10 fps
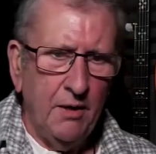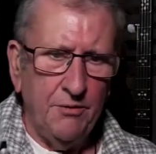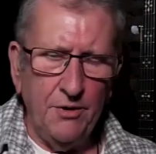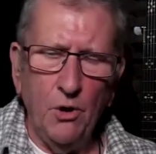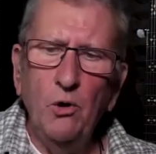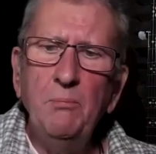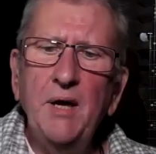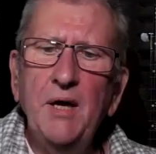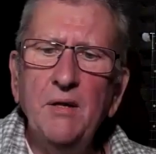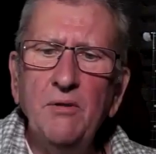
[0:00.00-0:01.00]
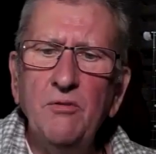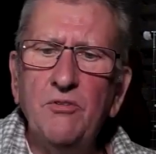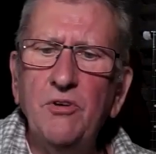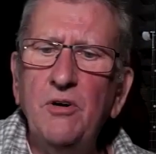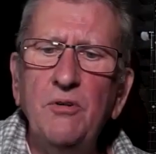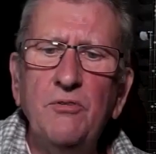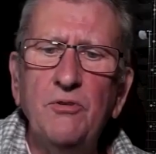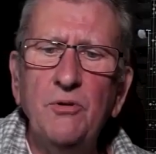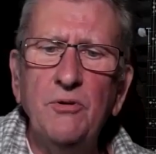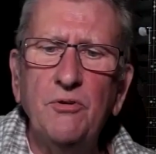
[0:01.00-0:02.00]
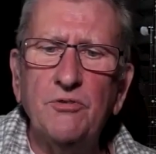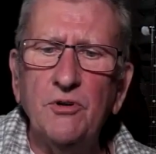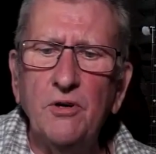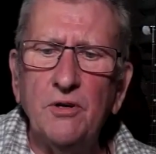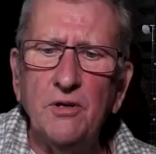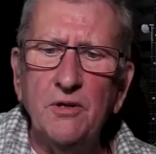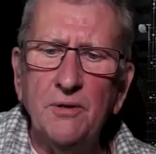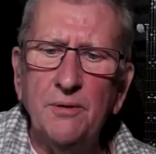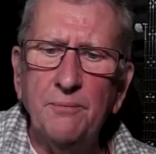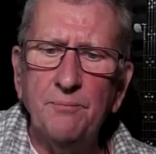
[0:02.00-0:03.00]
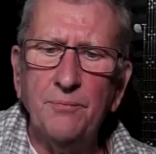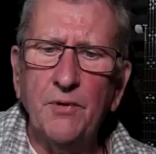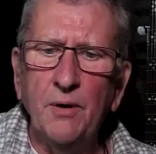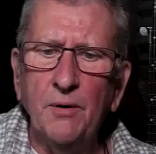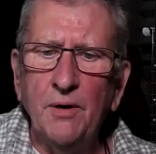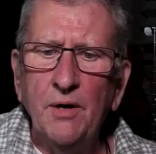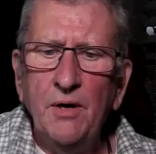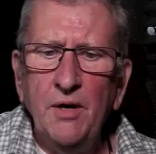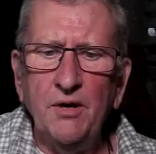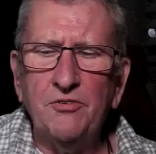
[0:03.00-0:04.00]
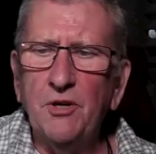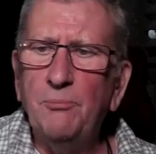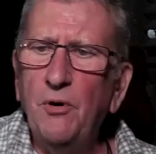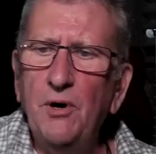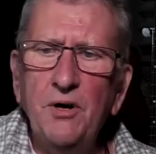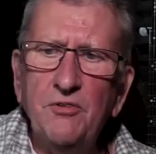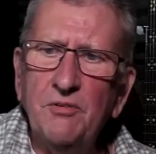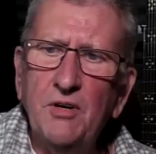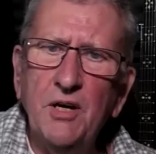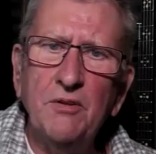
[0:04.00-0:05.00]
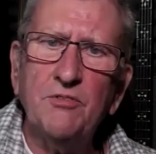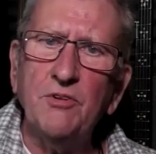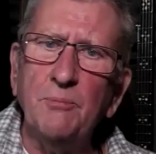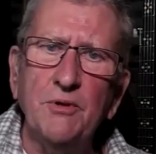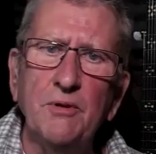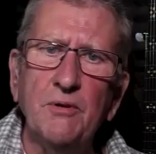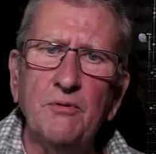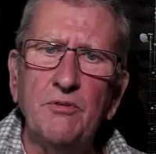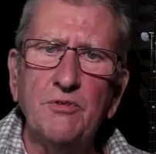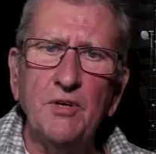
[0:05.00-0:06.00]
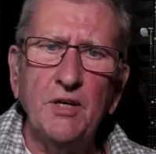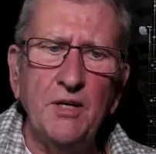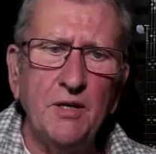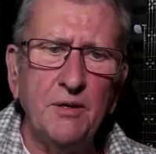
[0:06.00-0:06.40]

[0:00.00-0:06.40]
The old man turned to the circle. He said, boys, I've got something to say